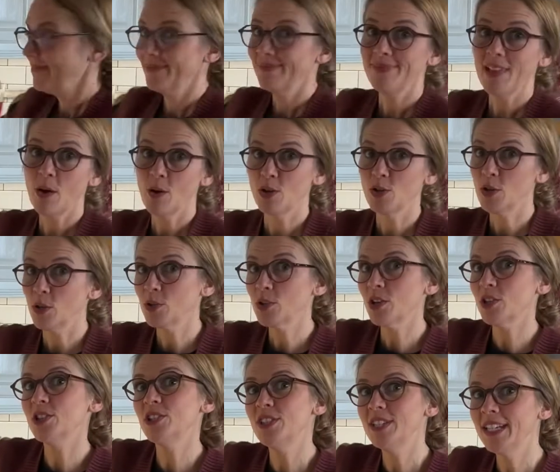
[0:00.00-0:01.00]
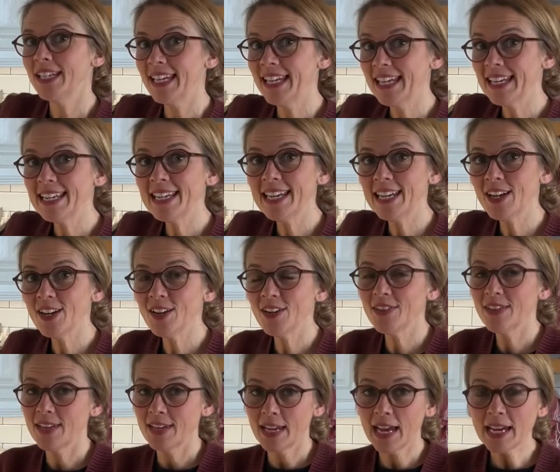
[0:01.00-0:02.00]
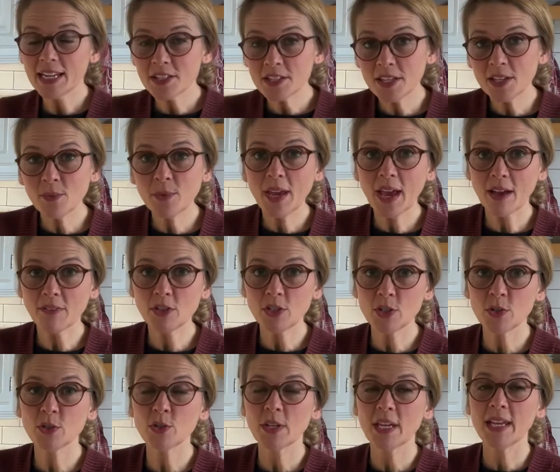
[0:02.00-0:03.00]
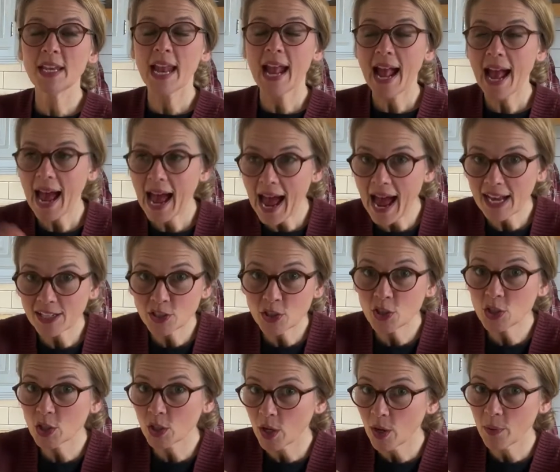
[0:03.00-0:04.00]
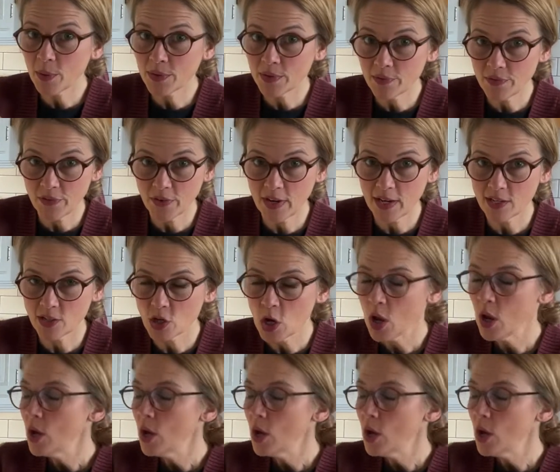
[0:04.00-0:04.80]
Now our dough's all sticky in here. The next thing we have to do is it has to go in the fridge.